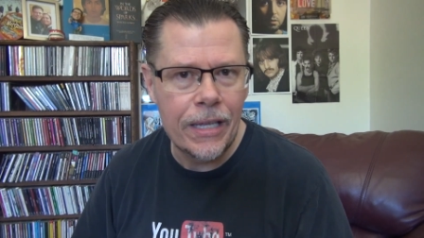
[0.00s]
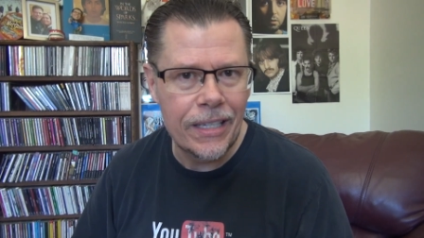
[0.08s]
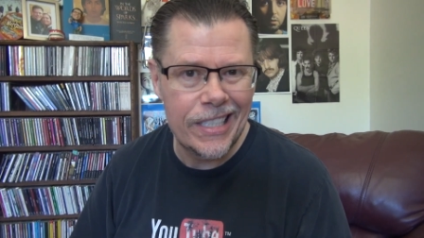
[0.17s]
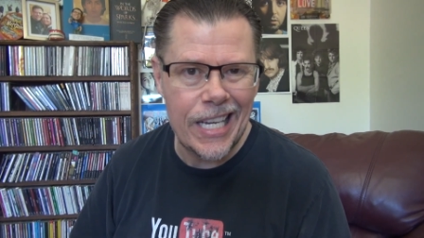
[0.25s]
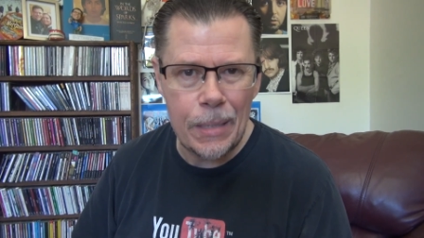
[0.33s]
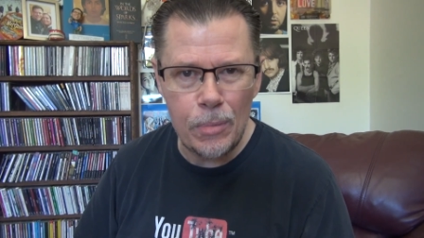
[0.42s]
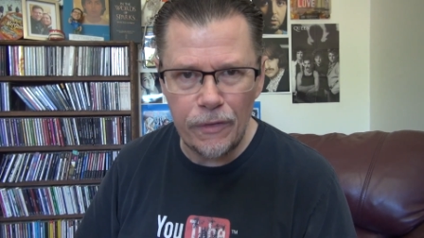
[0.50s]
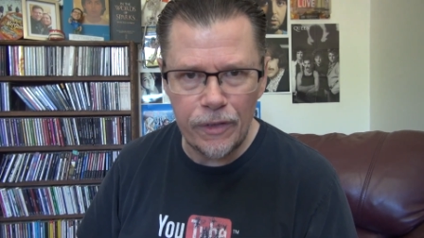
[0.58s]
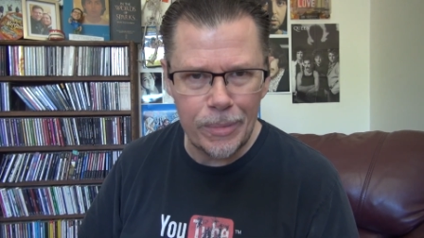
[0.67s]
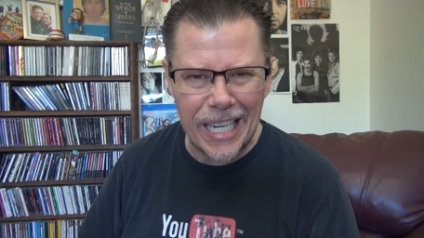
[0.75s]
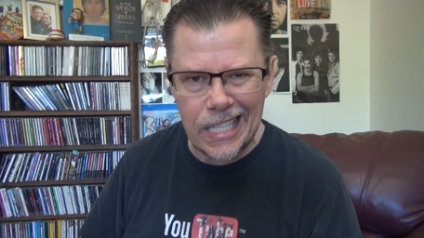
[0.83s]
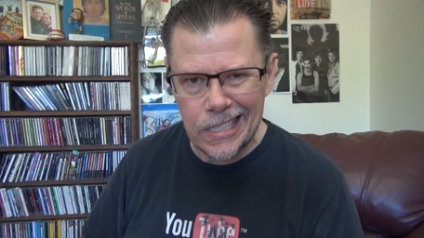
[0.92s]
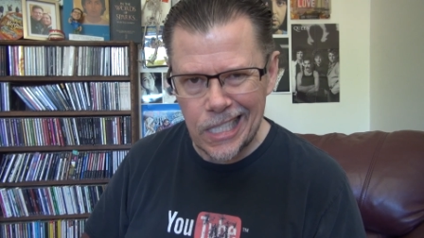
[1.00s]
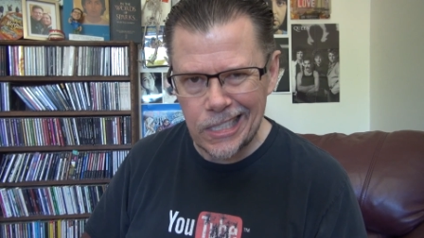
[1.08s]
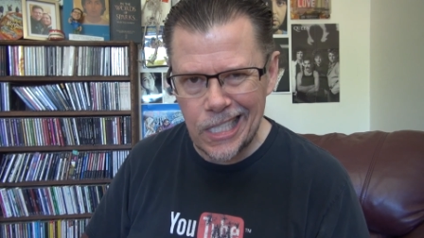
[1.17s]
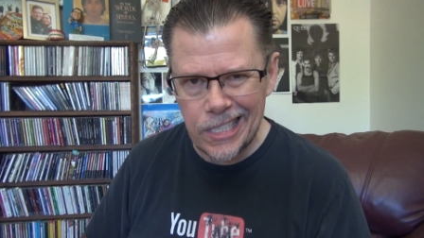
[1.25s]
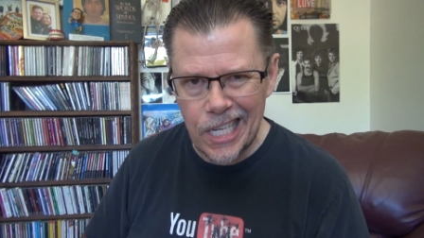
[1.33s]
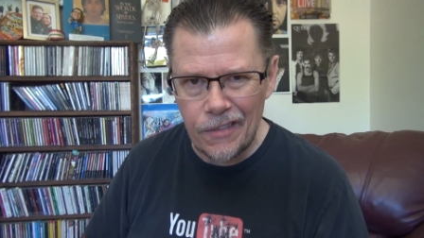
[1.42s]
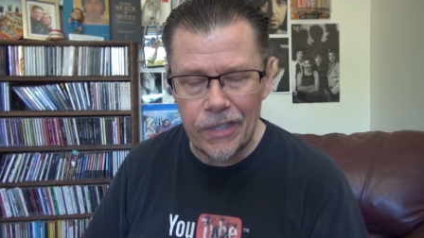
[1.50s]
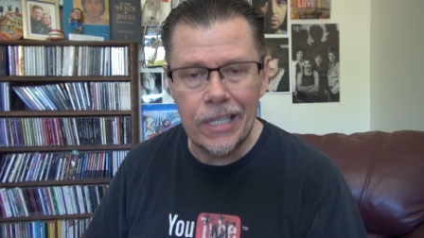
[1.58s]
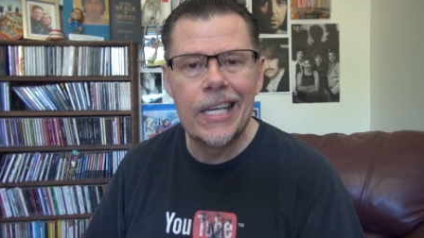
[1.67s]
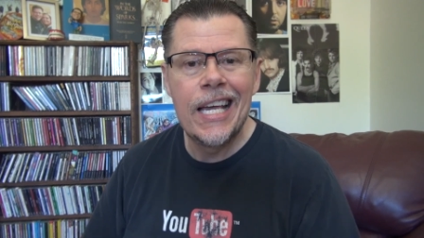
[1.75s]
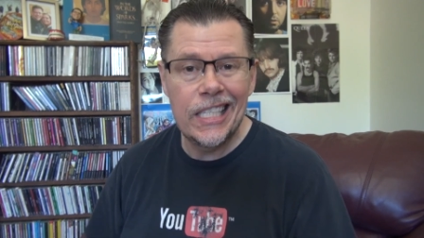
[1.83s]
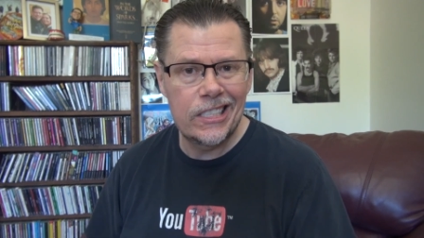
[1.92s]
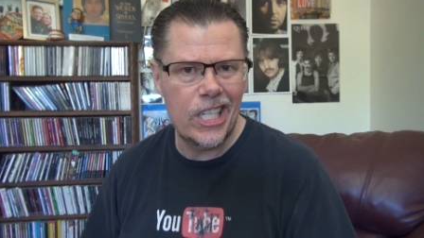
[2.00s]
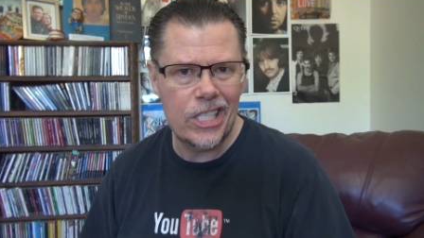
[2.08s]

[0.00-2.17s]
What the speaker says: the debut from 1967. It's